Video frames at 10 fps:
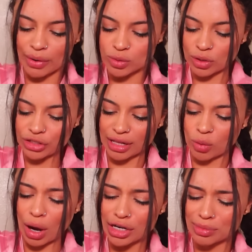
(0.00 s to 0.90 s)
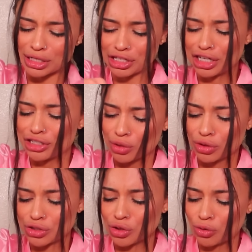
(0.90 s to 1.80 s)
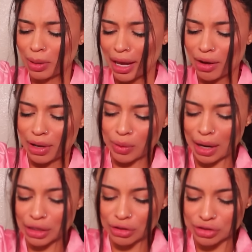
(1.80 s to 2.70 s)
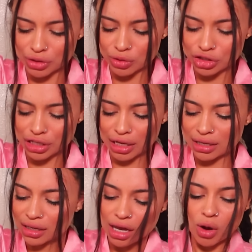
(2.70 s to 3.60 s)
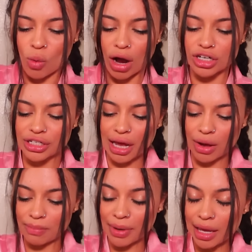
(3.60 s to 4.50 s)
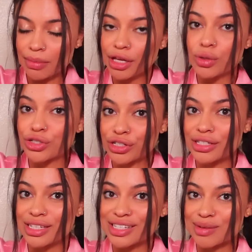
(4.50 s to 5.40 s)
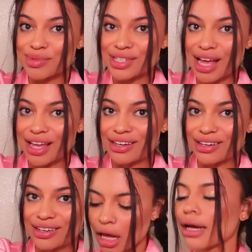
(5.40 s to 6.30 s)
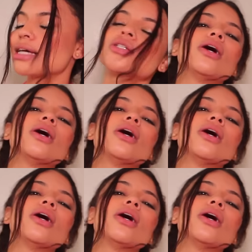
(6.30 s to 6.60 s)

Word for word: always wonder like, why does my skin tone look so pale? Why do I look so just like washed out. Maybe you should see some sun. Y'all, guess who